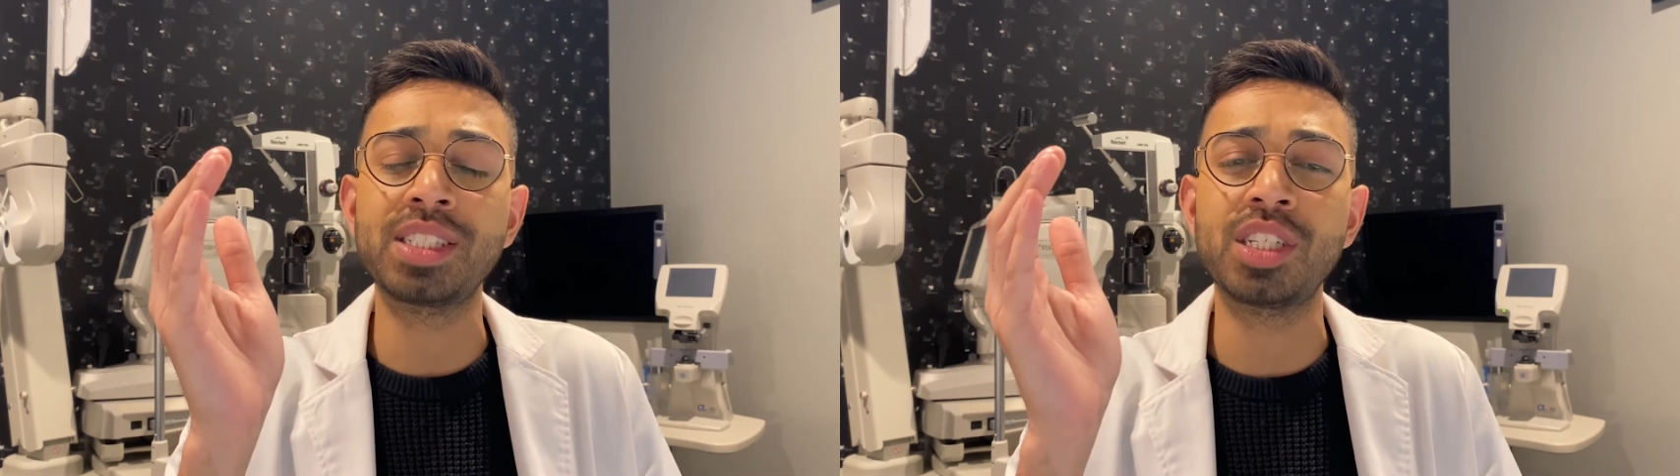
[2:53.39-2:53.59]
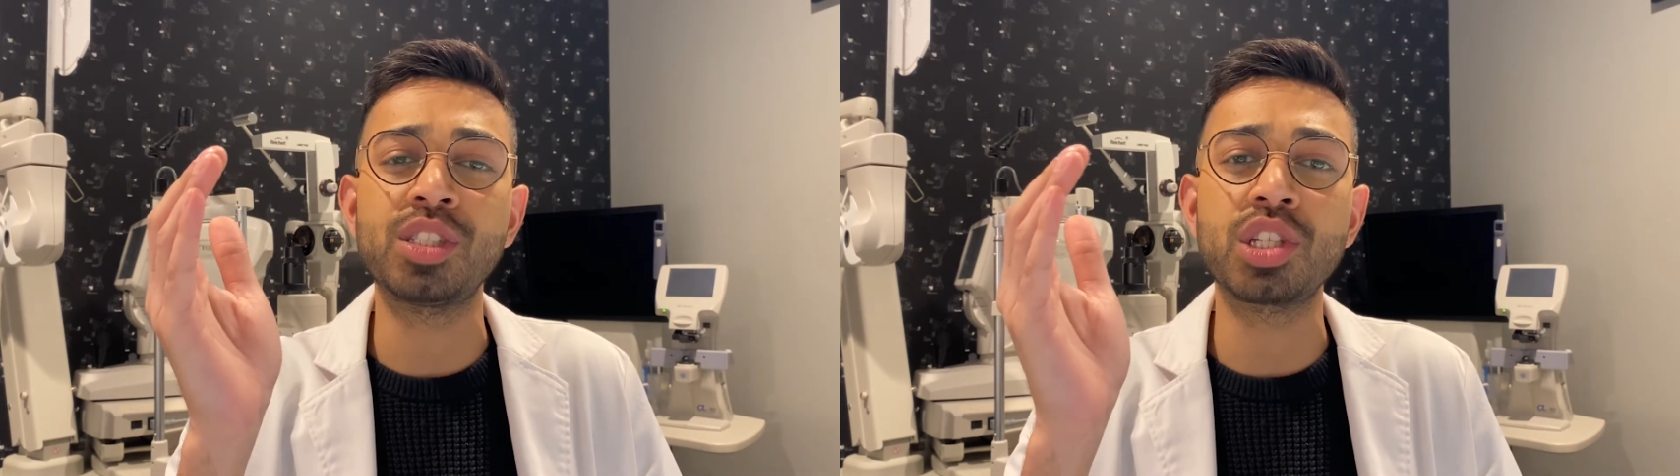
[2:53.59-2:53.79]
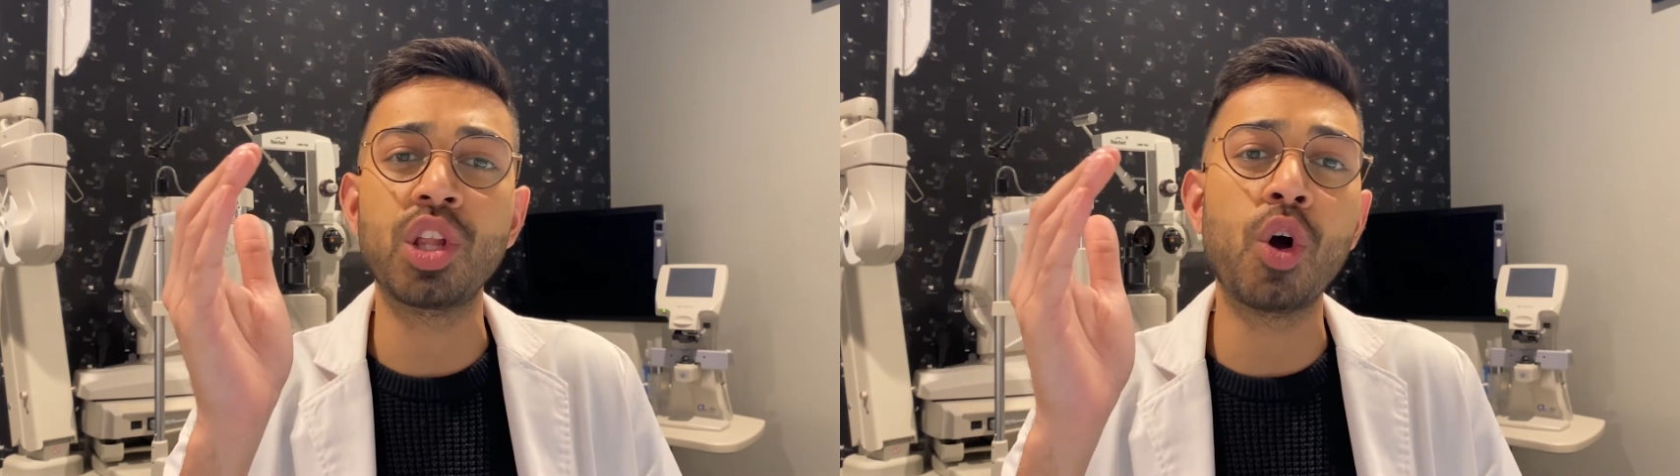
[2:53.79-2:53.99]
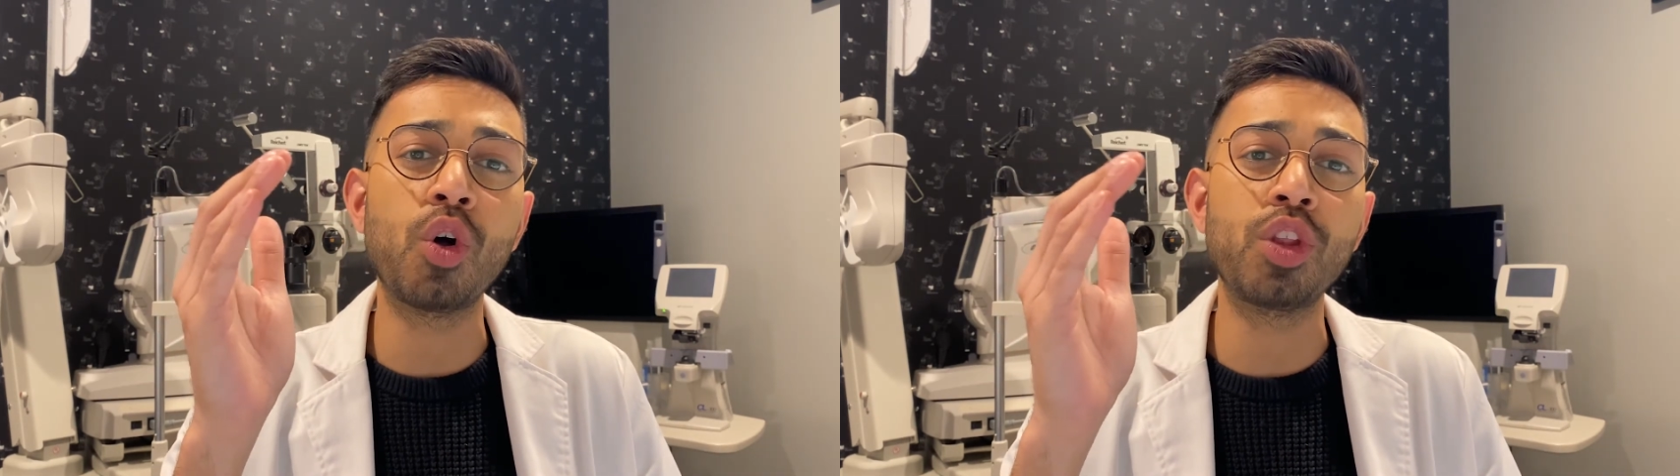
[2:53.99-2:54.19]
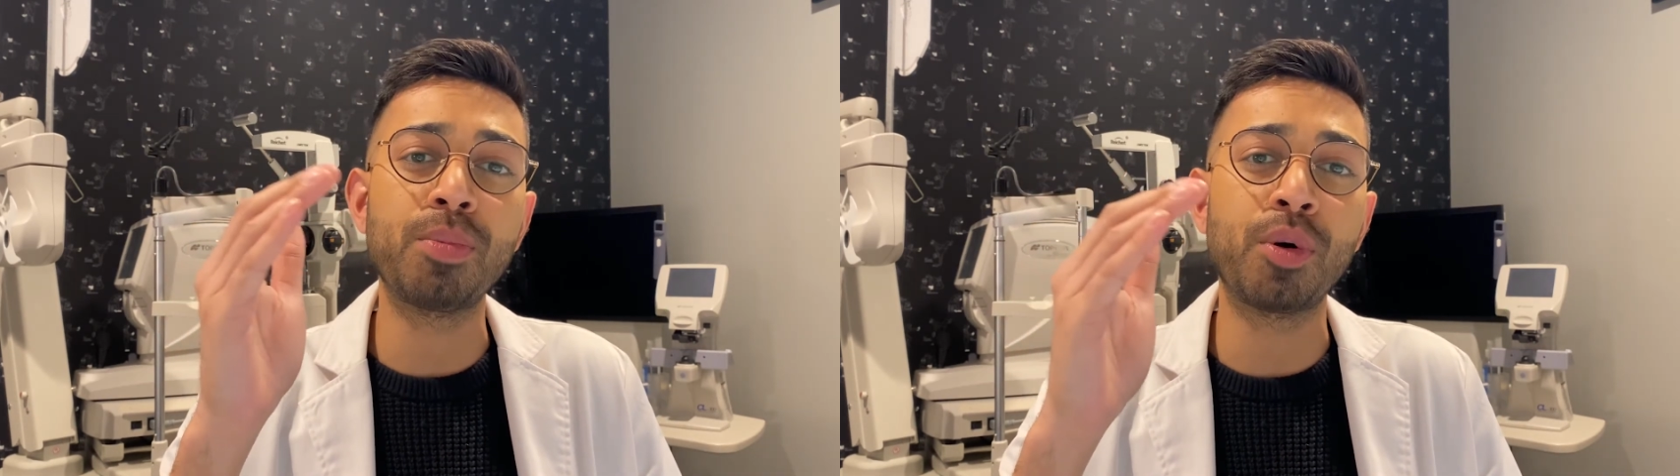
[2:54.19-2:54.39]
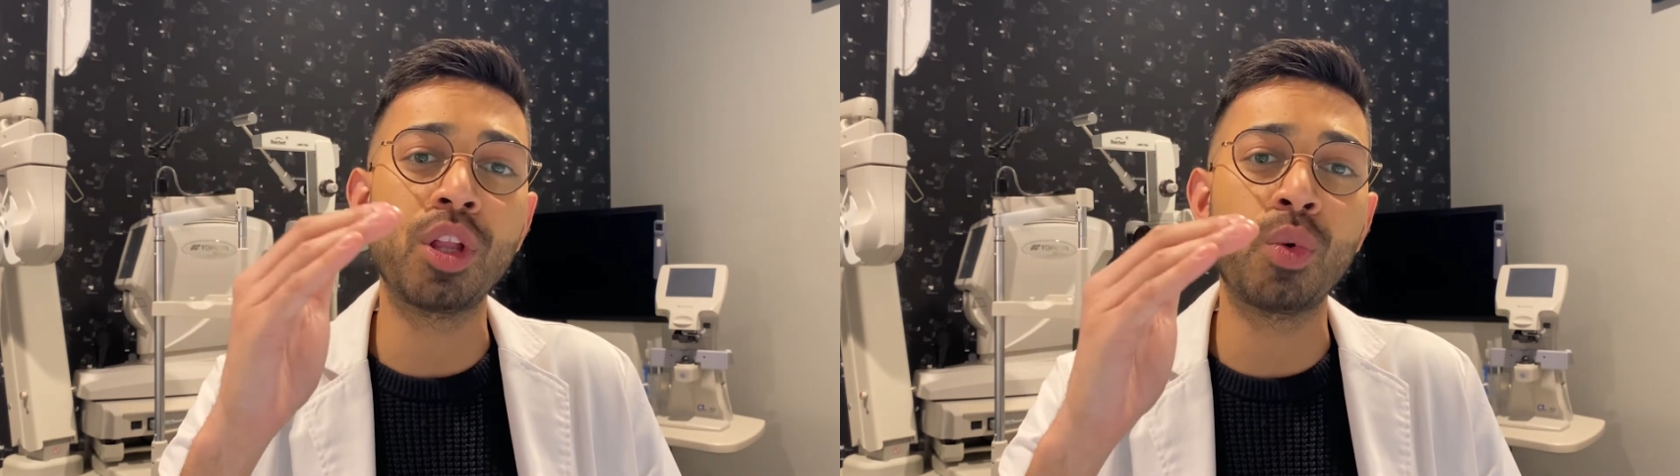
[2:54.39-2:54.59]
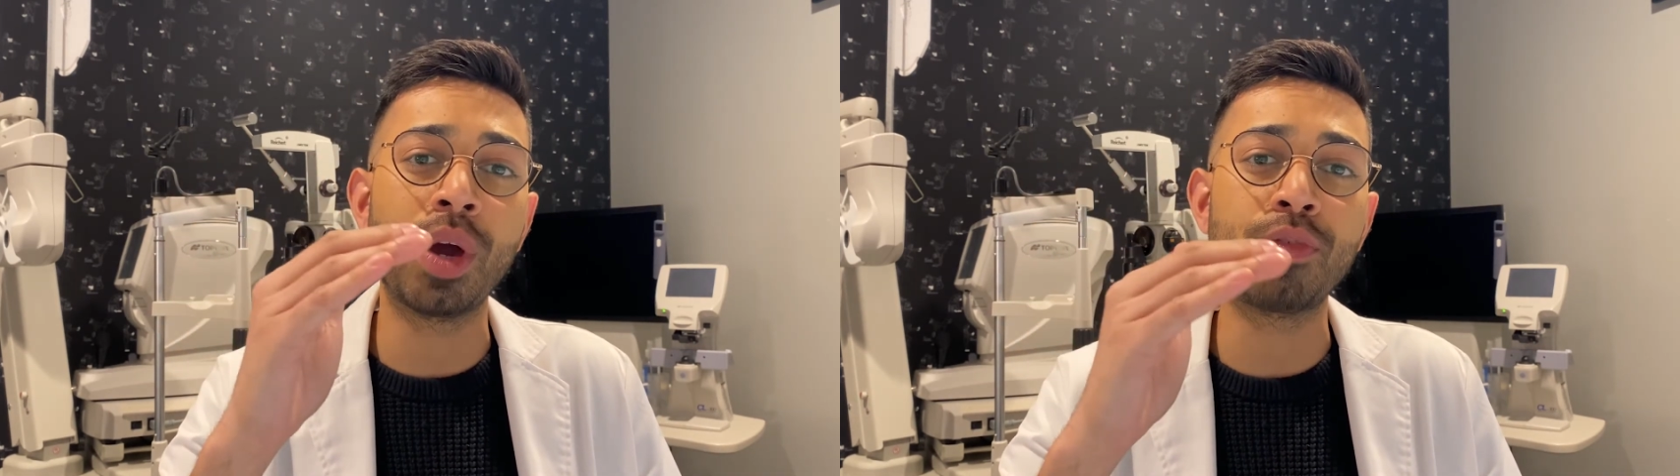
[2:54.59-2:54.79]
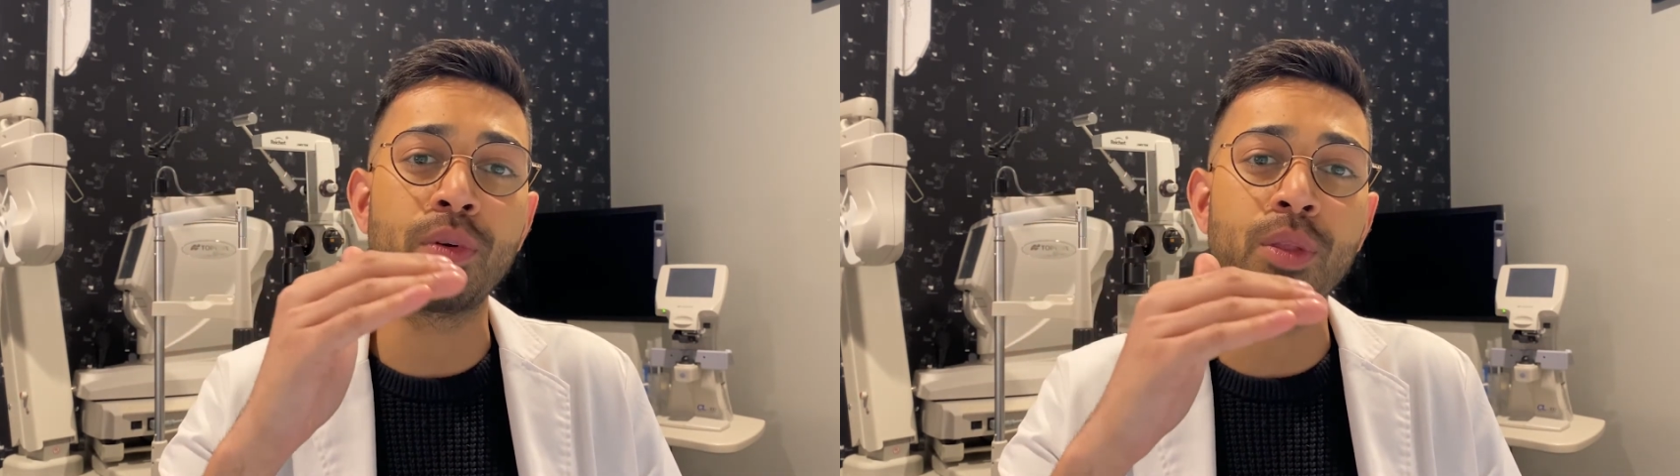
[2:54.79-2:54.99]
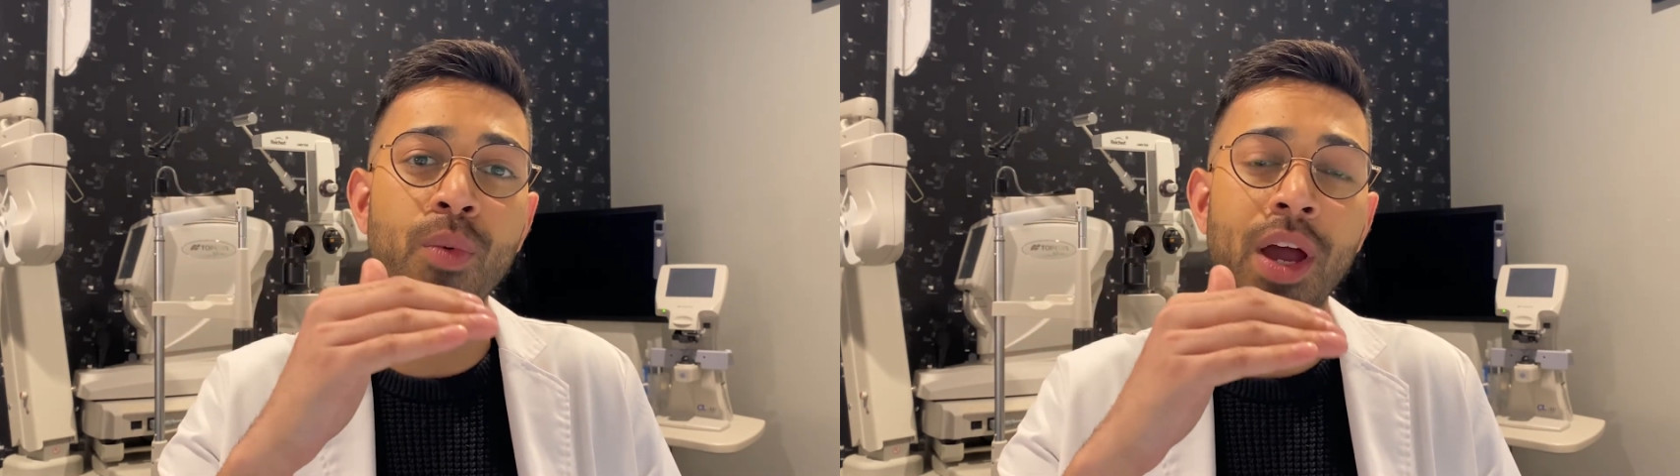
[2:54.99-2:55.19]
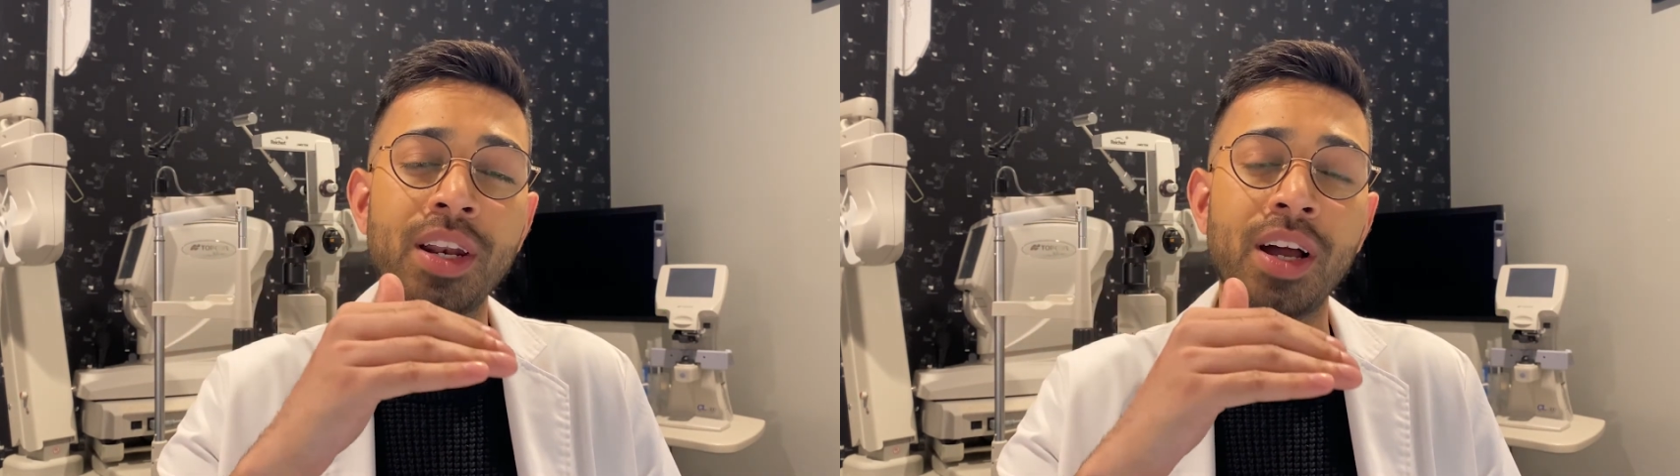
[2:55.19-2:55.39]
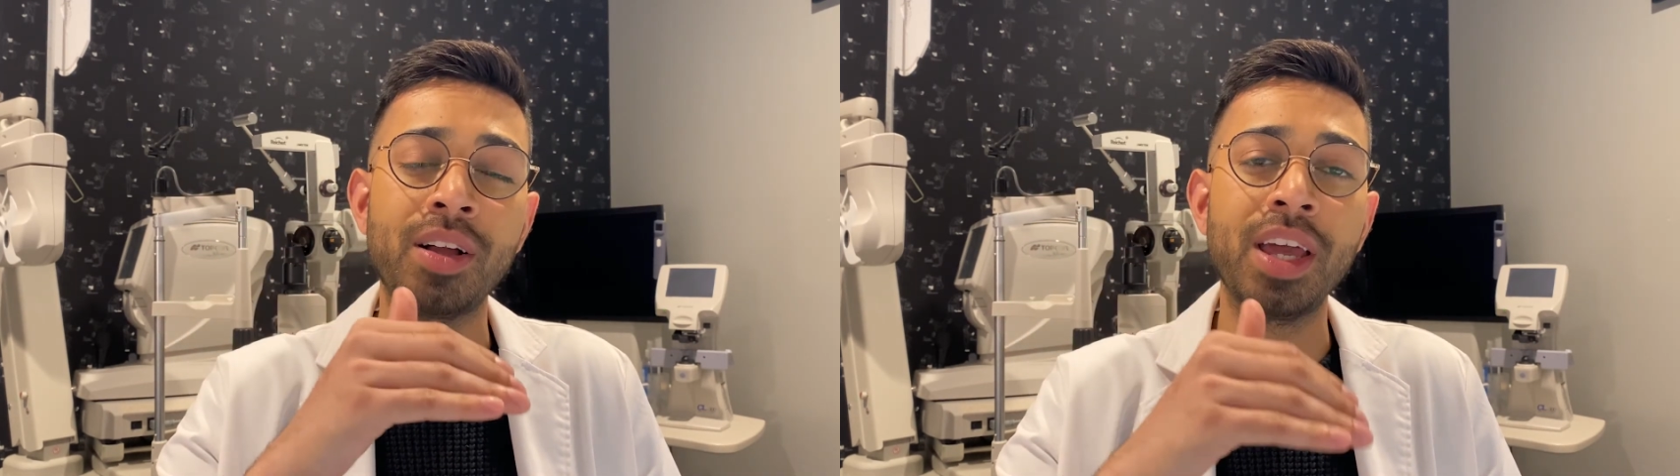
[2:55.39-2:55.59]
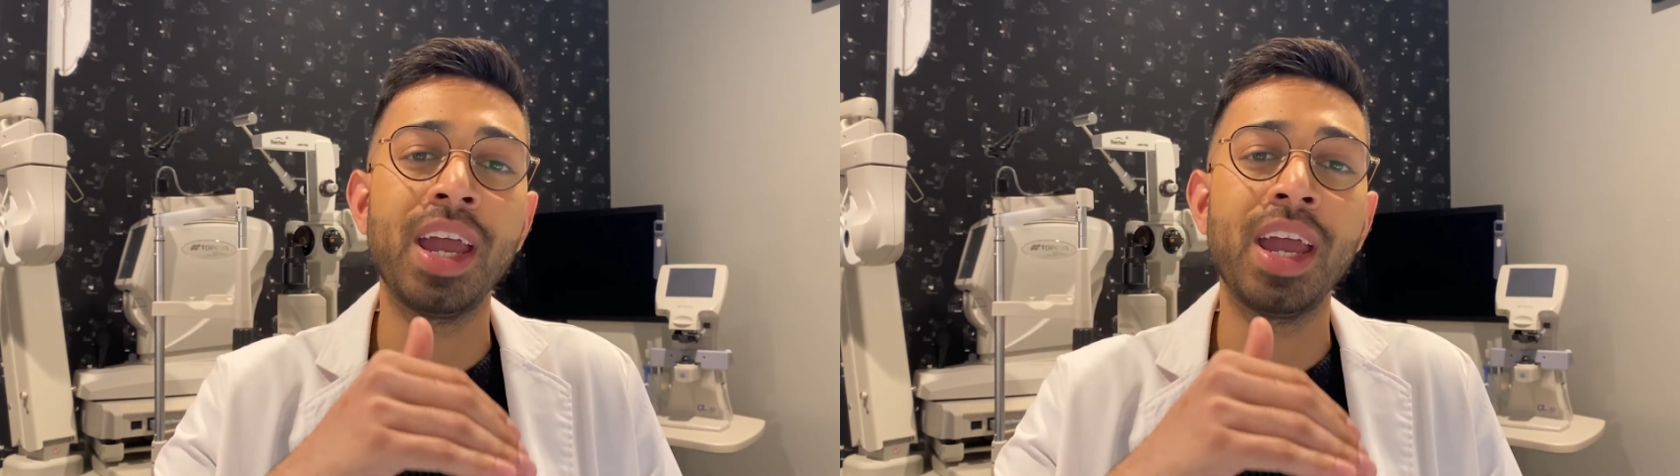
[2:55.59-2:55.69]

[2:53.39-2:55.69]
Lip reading: can slowly pull away from the retina,